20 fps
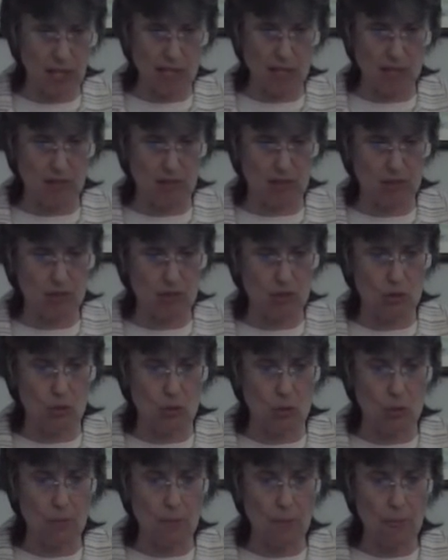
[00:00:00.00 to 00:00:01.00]
places
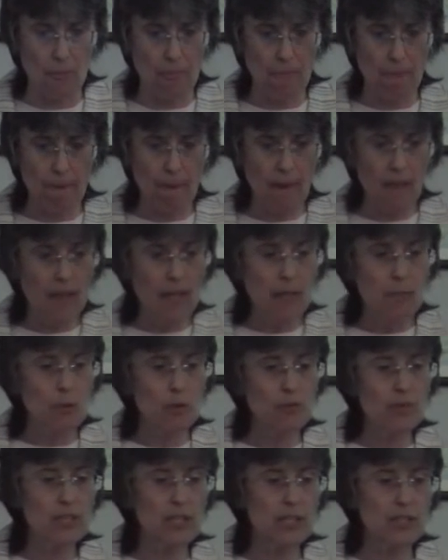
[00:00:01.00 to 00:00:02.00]
too.
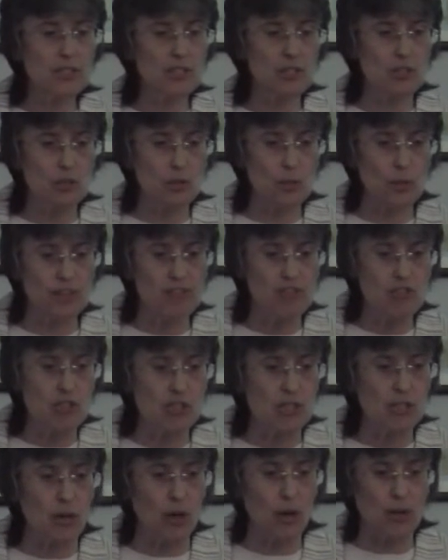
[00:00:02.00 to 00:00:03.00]
Moving on to the
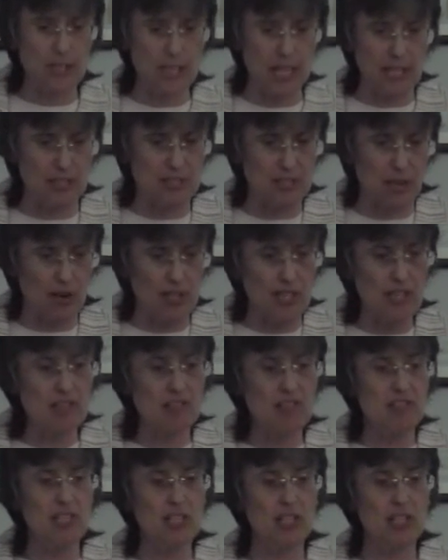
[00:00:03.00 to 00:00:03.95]
question, this is